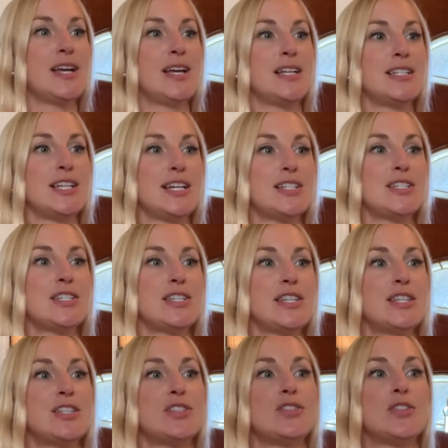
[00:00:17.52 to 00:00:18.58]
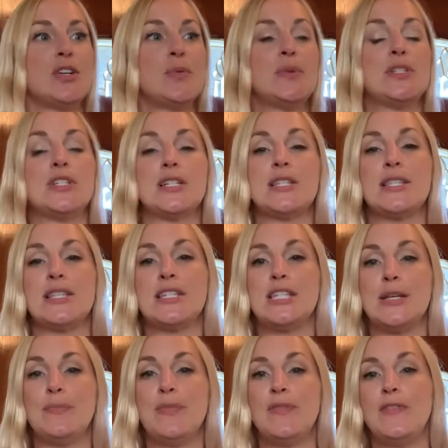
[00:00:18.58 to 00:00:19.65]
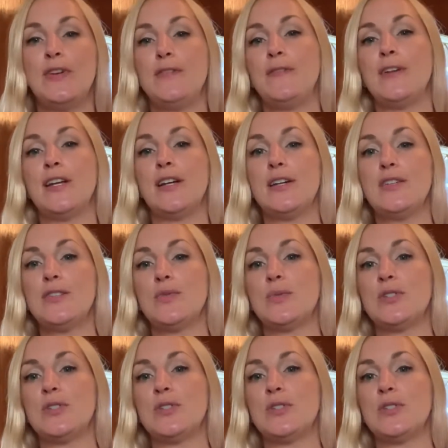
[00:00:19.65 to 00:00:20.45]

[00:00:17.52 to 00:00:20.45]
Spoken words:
touch the string with just the tip of your fingers,